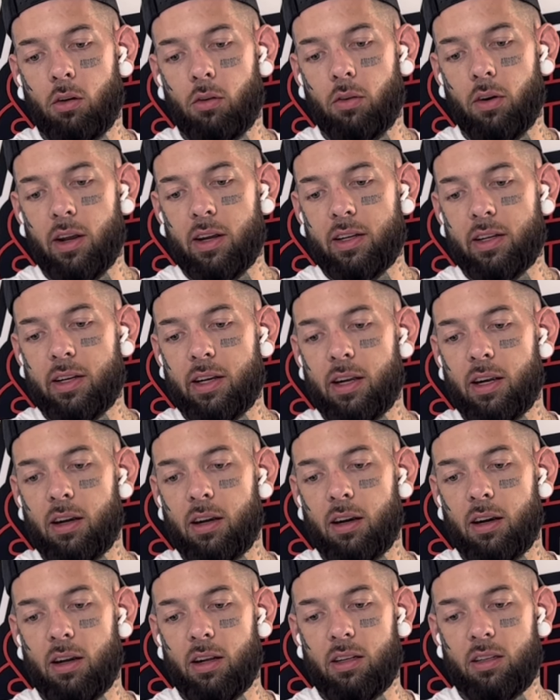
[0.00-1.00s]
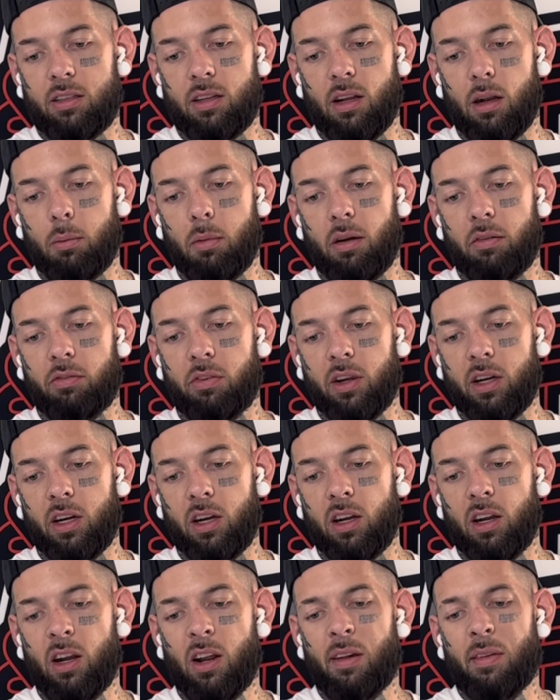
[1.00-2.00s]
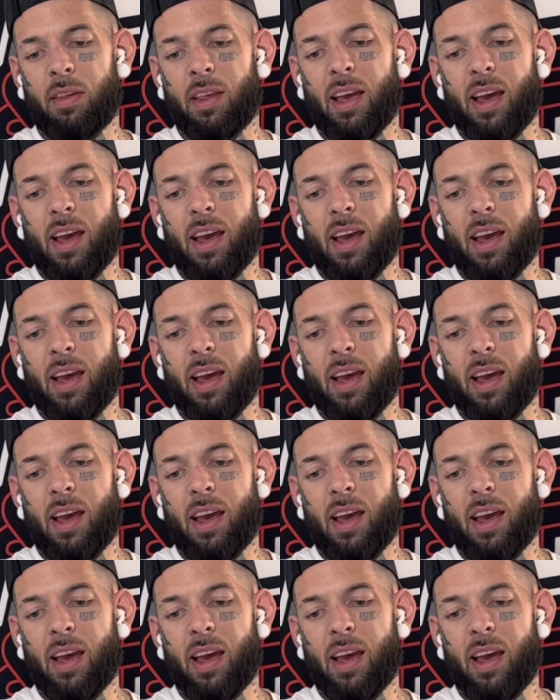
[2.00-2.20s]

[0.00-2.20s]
right here instead of my finger.